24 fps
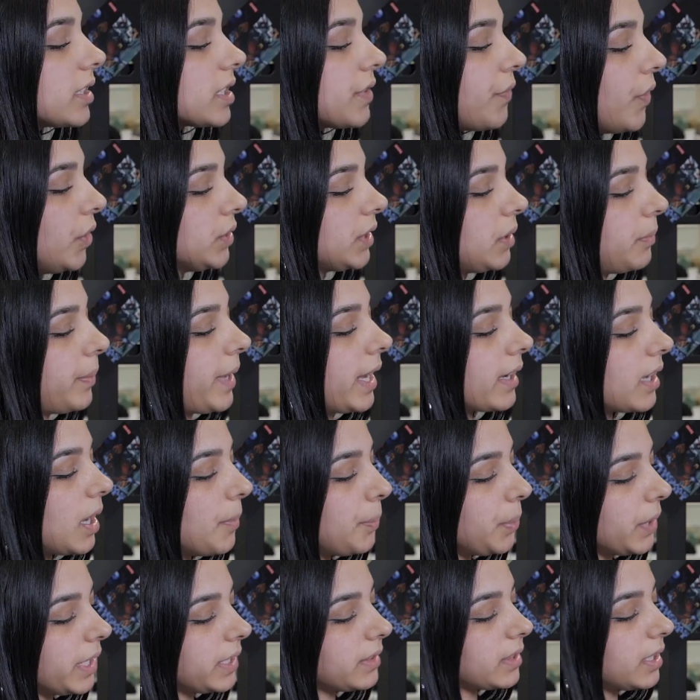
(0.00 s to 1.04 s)
gets folded back
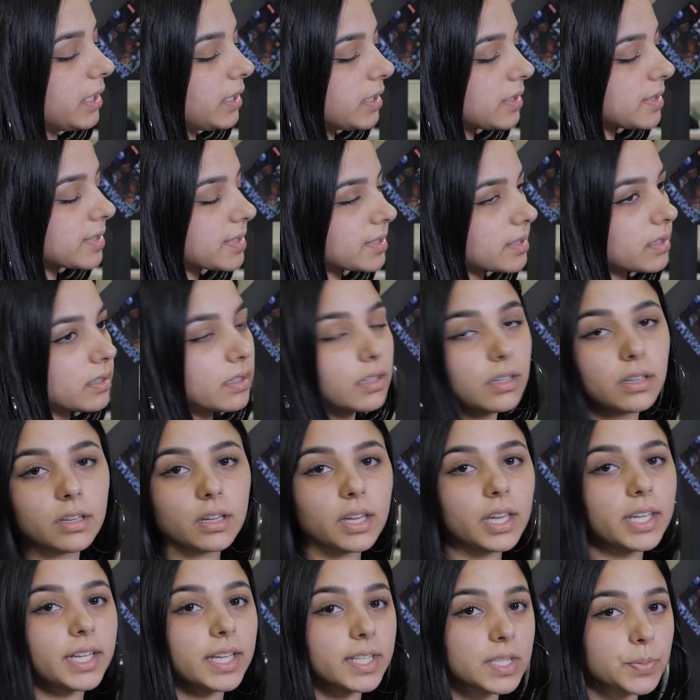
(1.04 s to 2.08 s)
up like this,
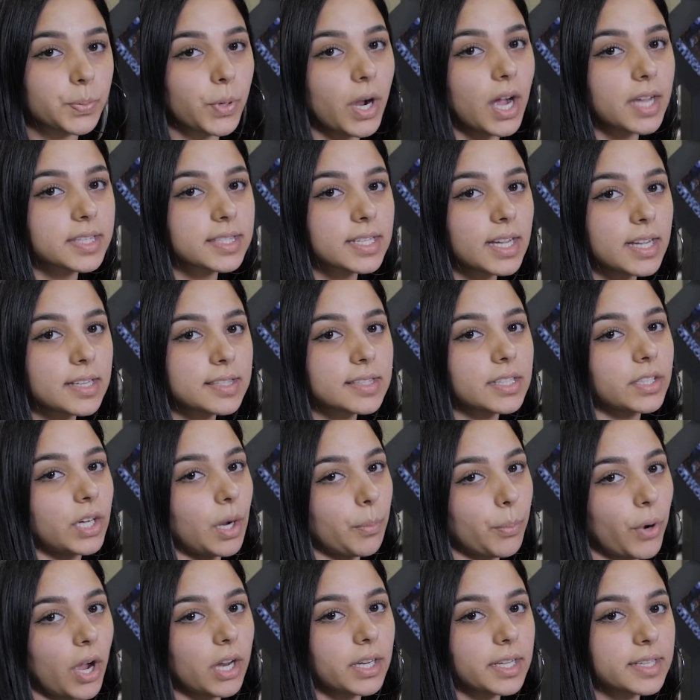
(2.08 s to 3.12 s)
it gets processed and
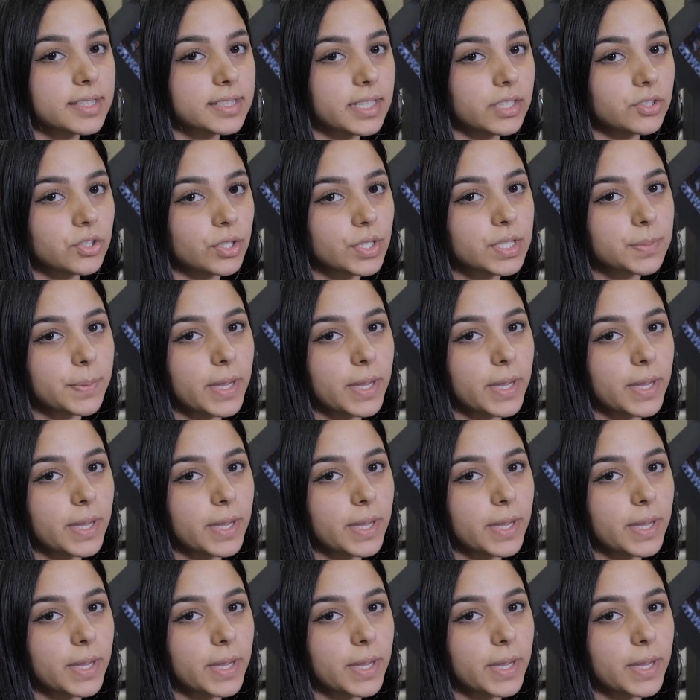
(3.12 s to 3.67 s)
our product staging